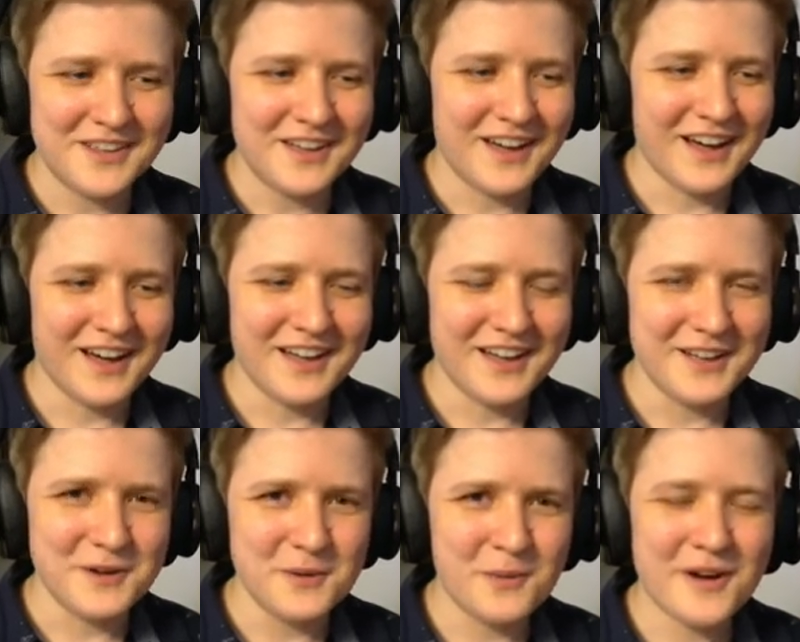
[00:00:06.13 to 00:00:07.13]

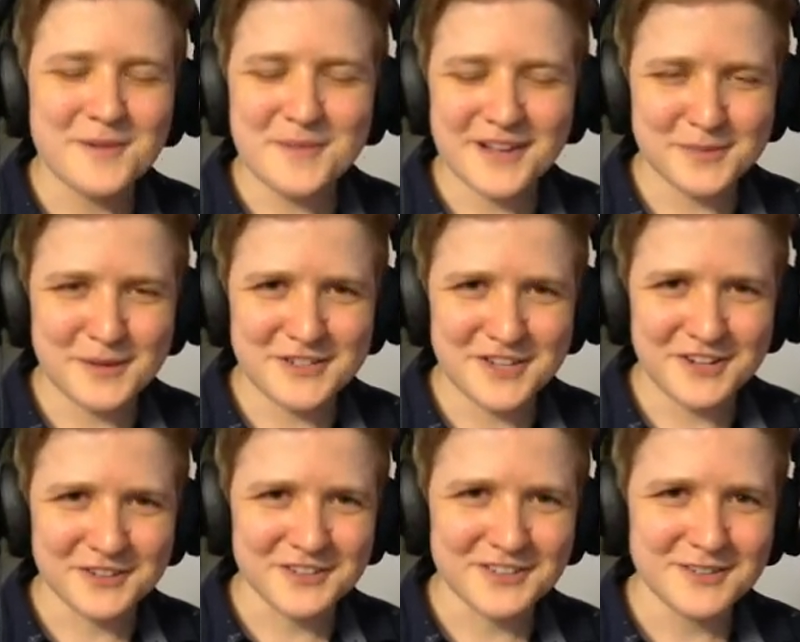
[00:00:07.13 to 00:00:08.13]
Uh, welcome back to my
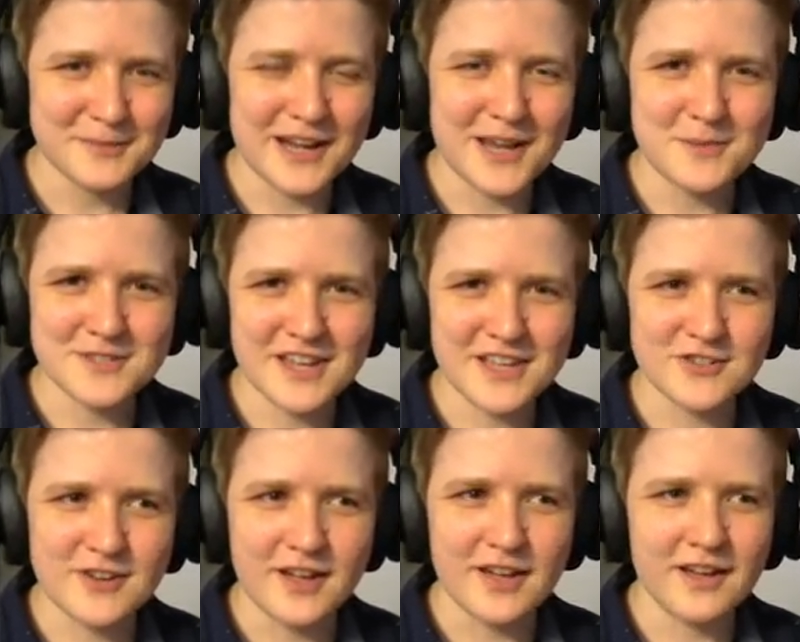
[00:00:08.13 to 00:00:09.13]
channel. My name is
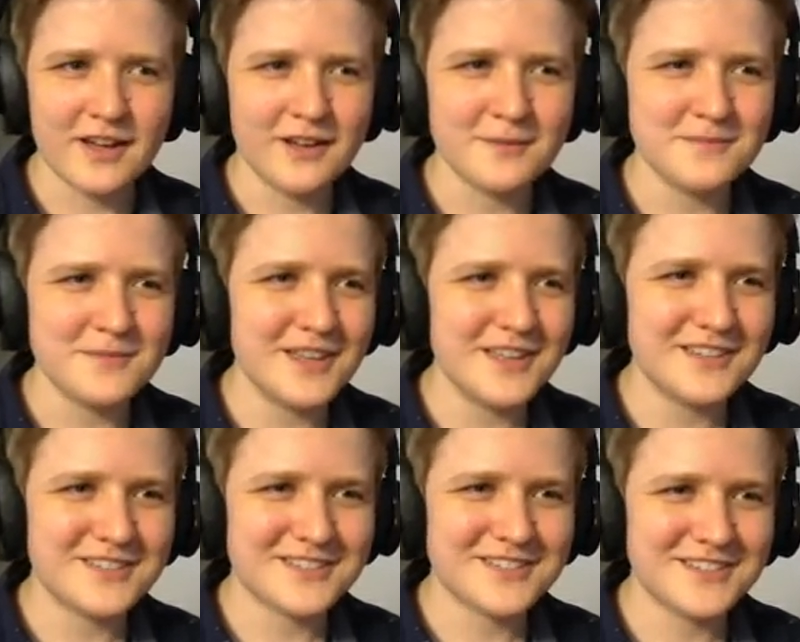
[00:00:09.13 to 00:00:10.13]
Andrea. Um,
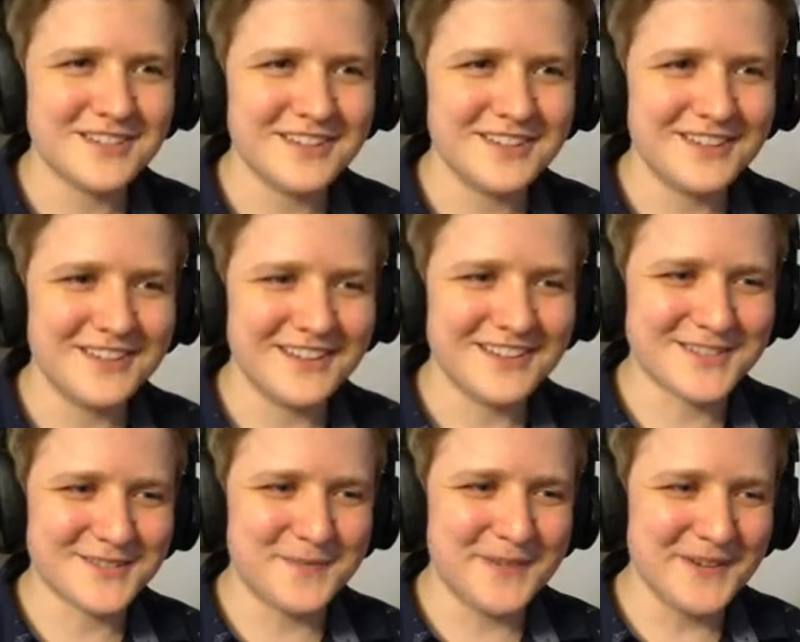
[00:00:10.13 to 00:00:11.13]
it's
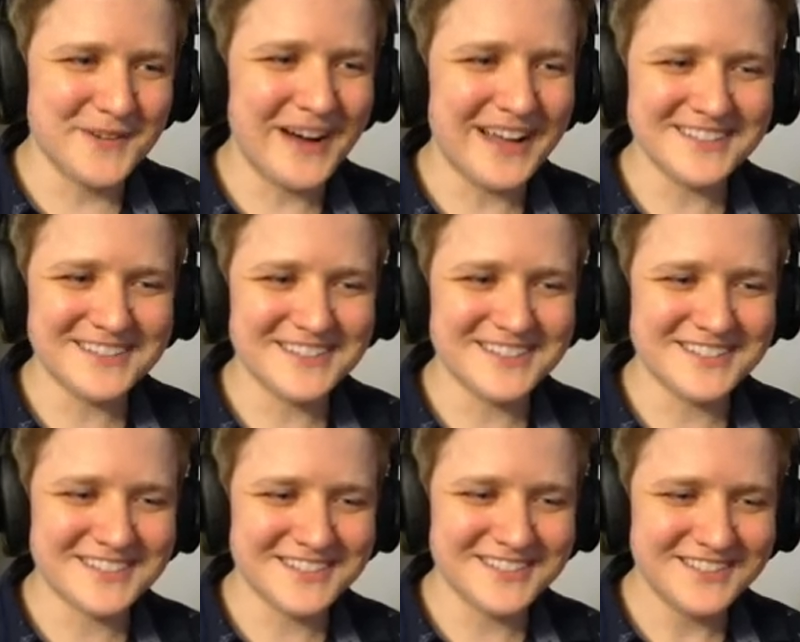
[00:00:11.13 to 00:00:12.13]
it's been a while
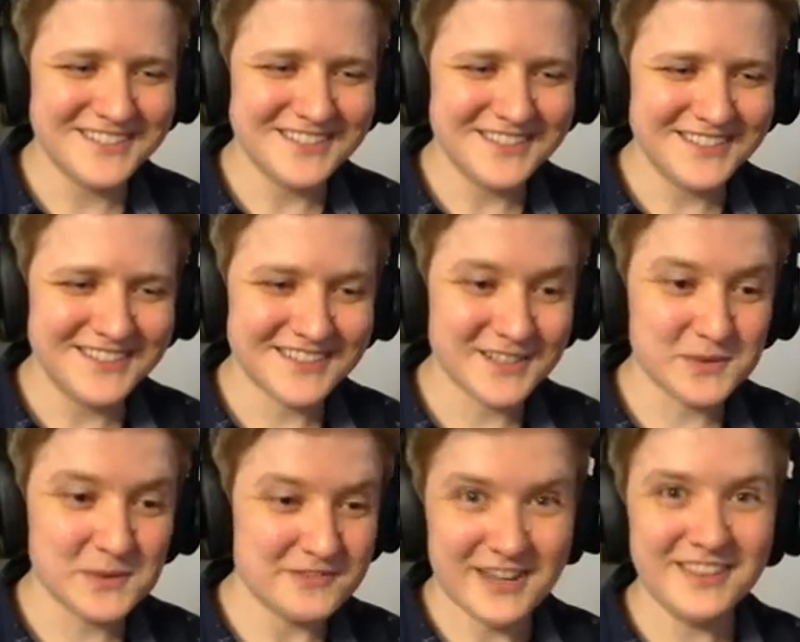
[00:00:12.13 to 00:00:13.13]
since since
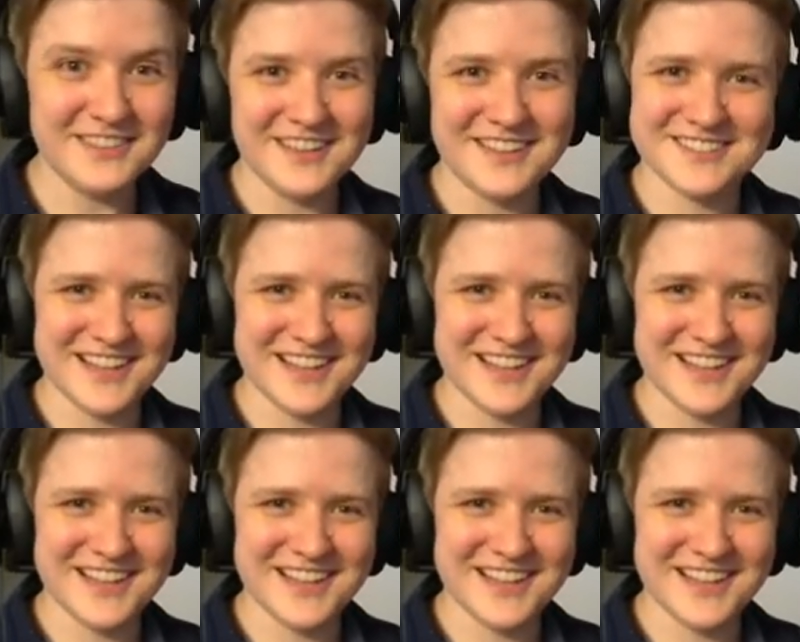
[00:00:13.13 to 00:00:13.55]
we've done this.